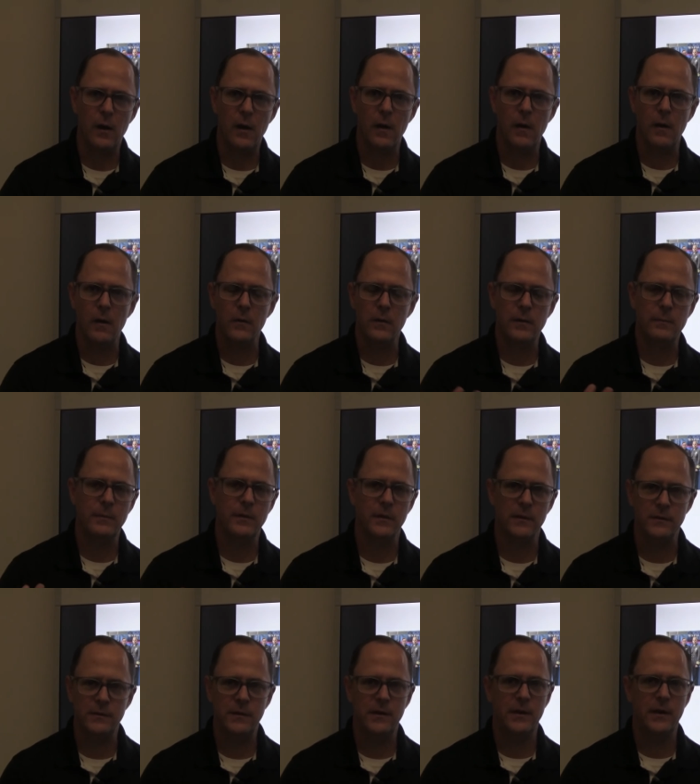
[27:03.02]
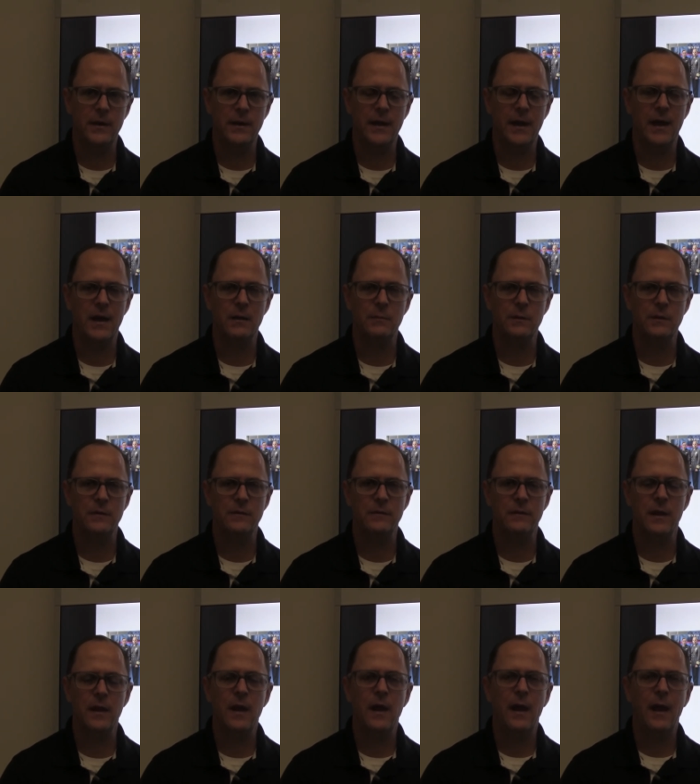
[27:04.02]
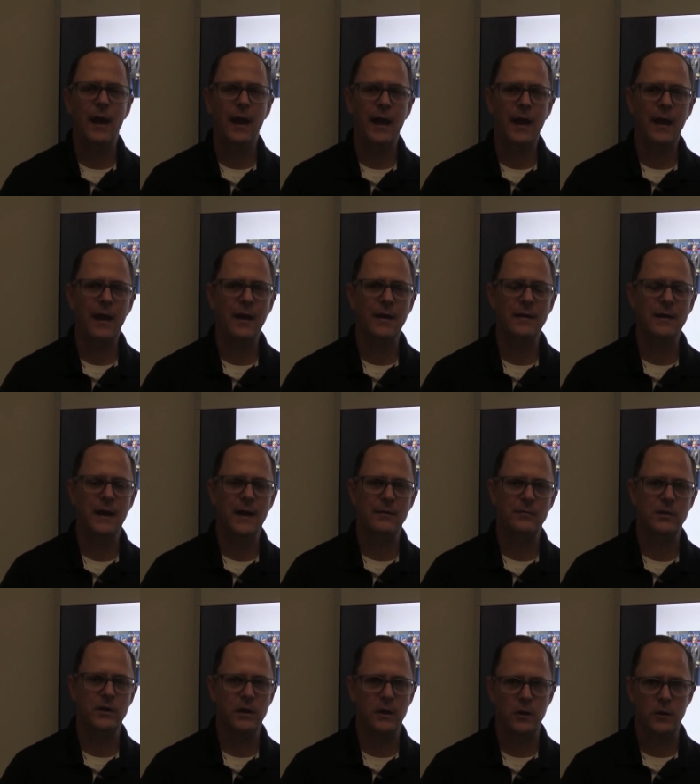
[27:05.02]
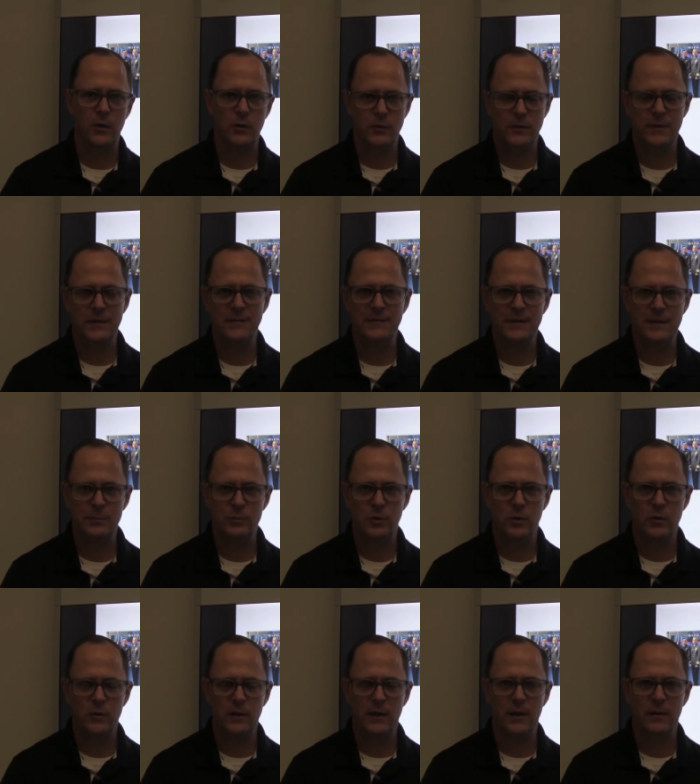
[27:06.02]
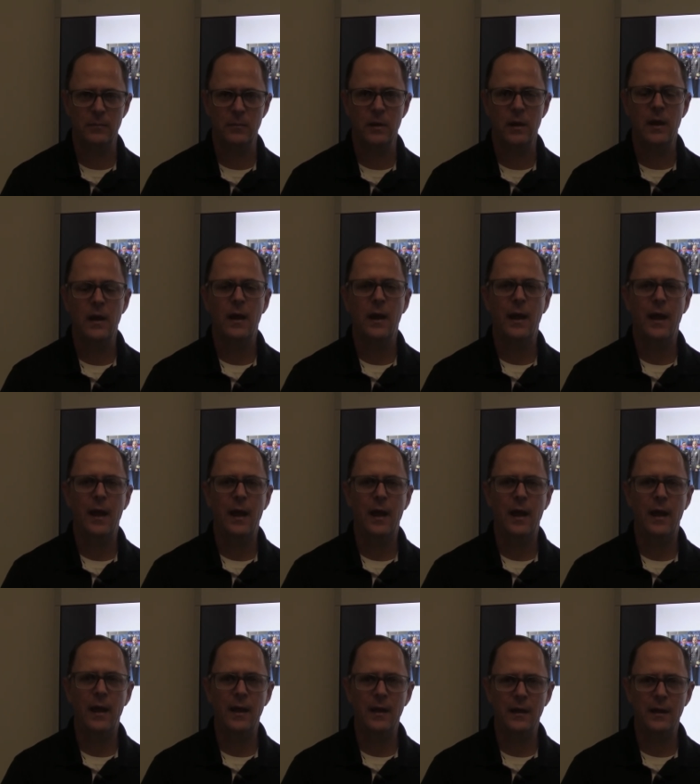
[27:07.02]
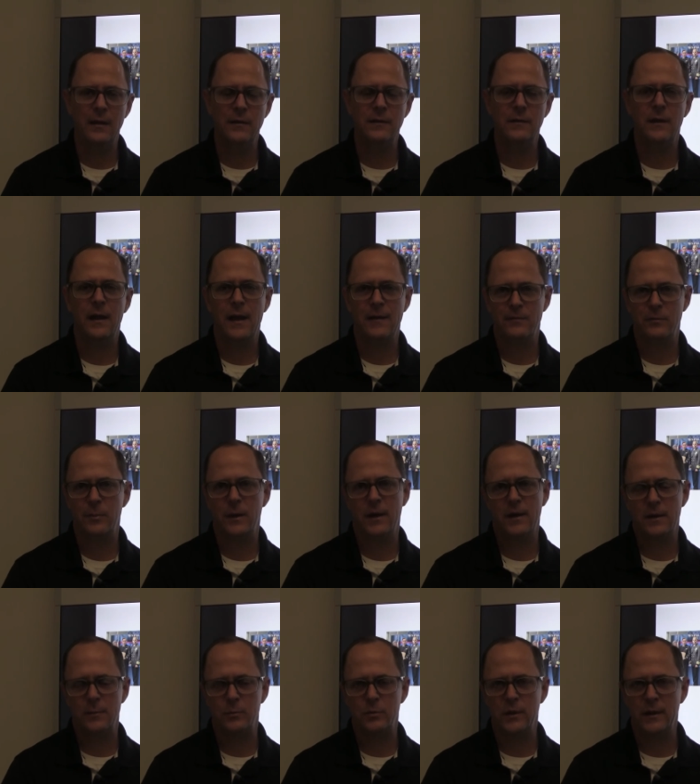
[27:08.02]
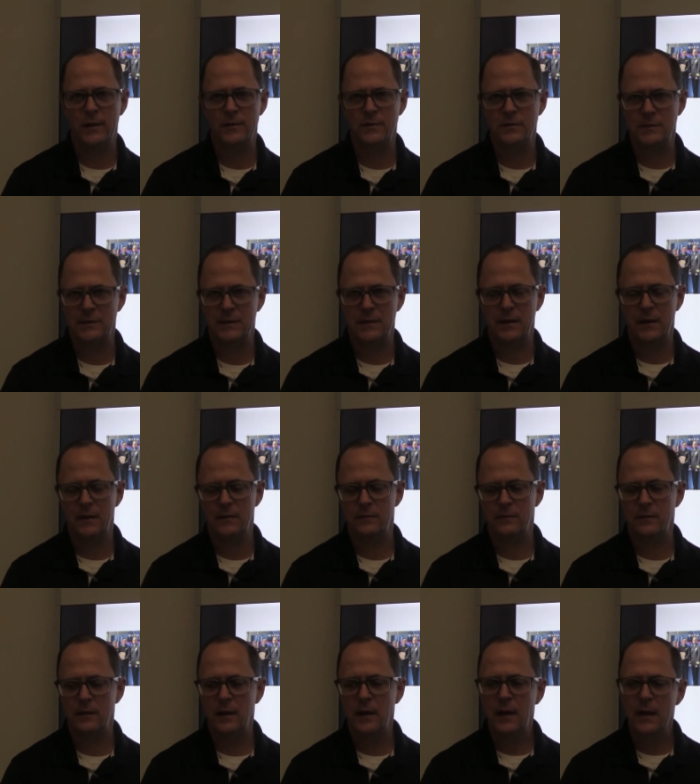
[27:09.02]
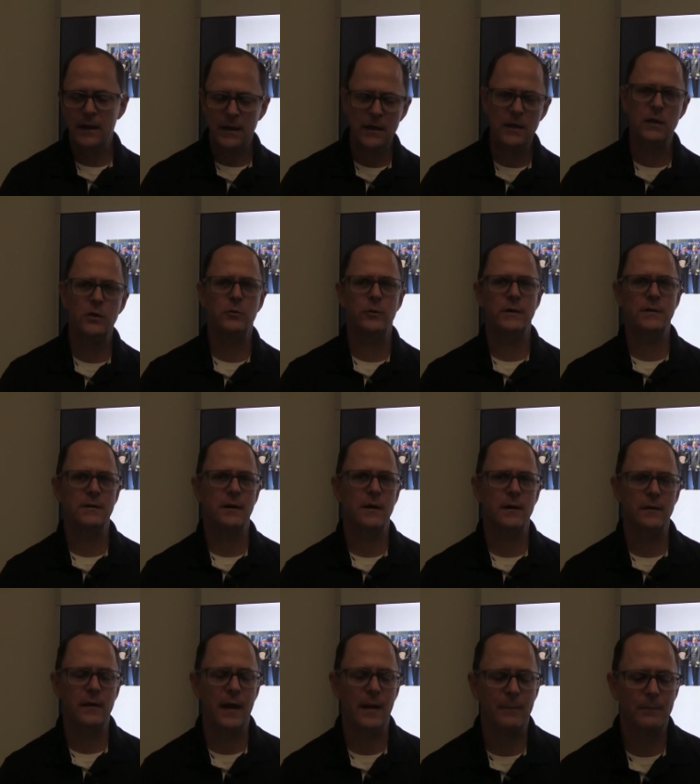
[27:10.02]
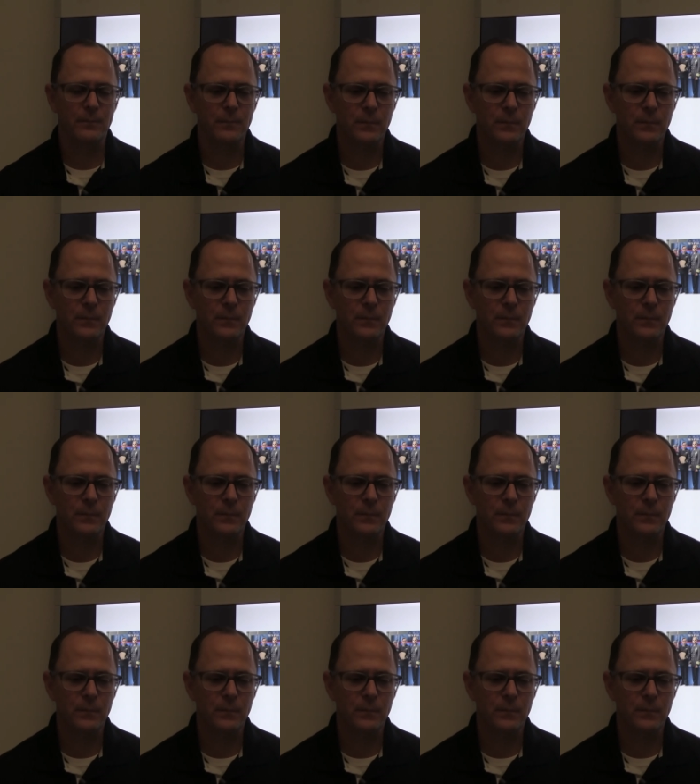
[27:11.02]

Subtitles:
all the military academies and every ROTC program and have a backup plan just in case. He agreed to all that.